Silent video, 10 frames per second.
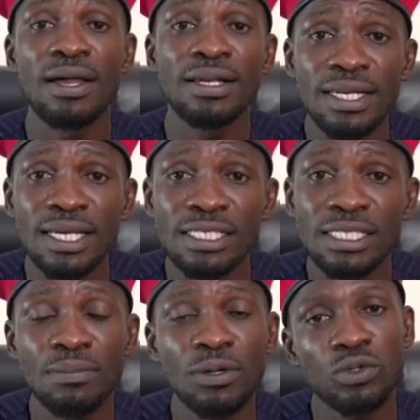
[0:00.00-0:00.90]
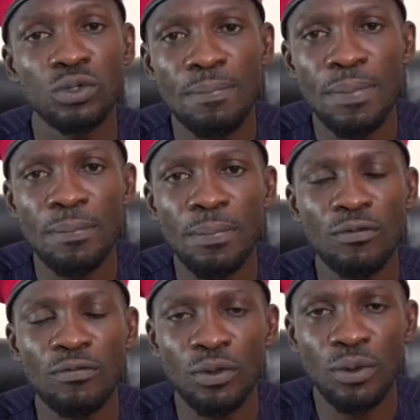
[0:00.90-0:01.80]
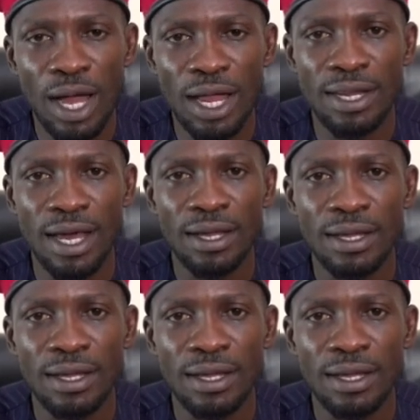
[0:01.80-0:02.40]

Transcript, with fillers: leadership to the people of Uganda.